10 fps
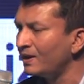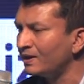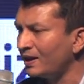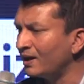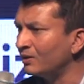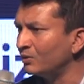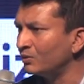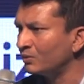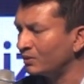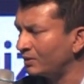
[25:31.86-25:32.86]
Now,
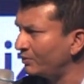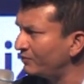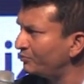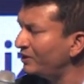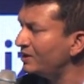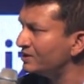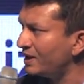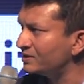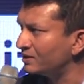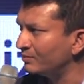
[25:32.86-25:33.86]
we've been in
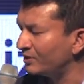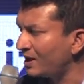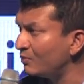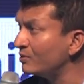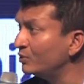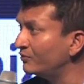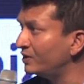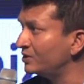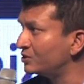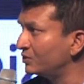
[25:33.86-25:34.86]
dating, but now we're moving
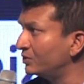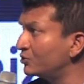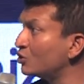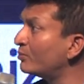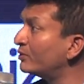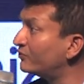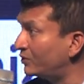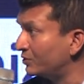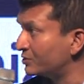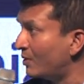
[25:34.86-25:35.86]
into the job
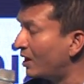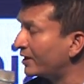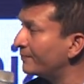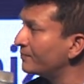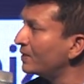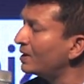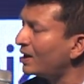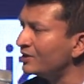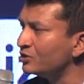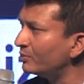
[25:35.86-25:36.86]
referrals market.
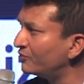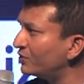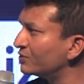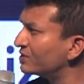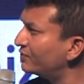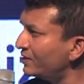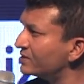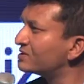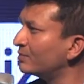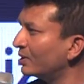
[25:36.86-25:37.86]
And job referrals is very
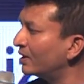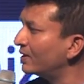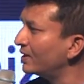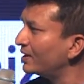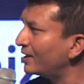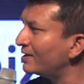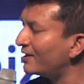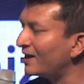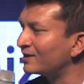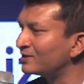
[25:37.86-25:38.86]
similar in
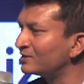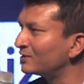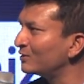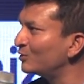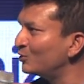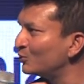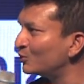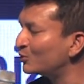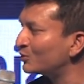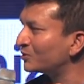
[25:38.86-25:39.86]
that
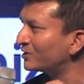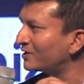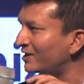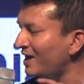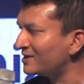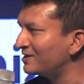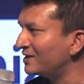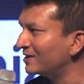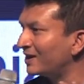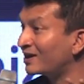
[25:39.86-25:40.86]
you're
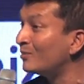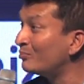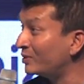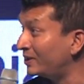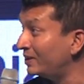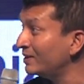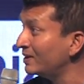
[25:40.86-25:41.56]
connecting a company